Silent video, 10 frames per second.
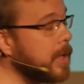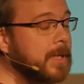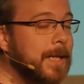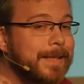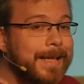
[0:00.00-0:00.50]

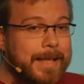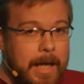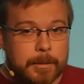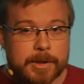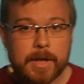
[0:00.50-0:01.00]
us as a
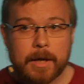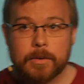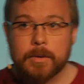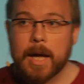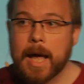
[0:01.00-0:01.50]
game
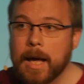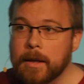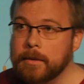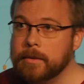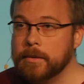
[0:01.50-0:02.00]
designer
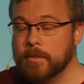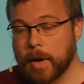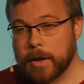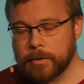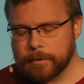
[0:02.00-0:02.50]
and
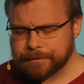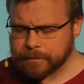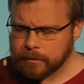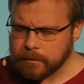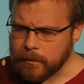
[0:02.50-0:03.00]
writer.
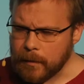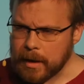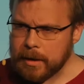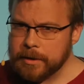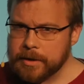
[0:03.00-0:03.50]

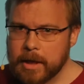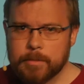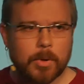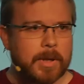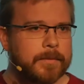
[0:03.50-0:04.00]
He's a
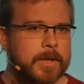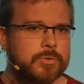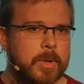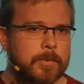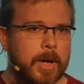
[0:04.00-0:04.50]
prolific
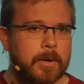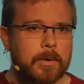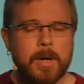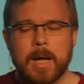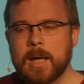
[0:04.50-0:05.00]

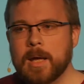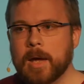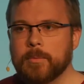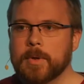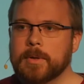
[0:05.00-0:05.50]
scriptwriter,
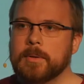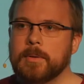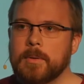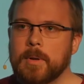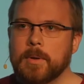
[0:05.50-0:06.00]
having
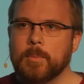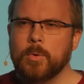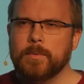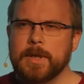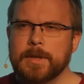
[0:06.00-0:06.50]
written the
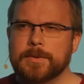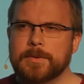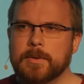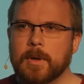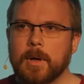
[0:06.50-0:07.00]

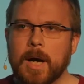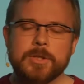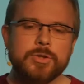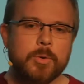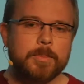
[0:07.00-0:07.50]
movies
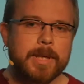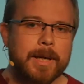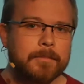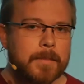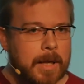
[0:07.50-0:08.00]

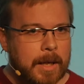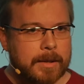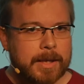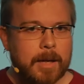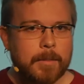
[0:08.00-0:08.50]
Astropia
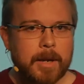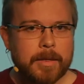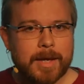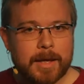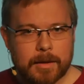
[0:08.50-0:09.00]
and Ég man
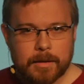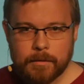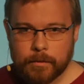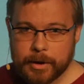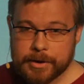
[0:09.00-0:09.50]
þig,
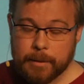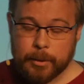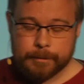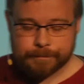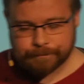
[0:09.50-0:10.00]
for
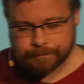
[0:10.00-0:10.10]
example.